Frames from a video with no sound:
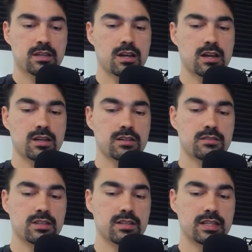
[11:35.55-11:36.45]
uh,
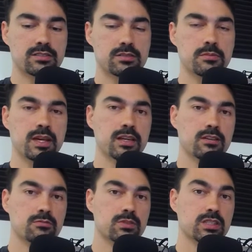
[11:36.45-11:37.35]
it lets you make
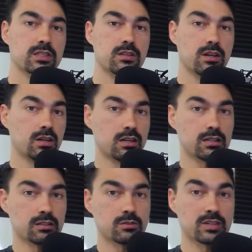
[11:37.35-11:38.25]
really
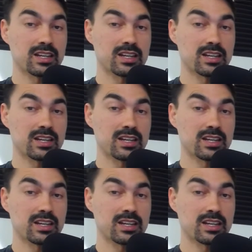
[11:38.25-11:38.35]
long or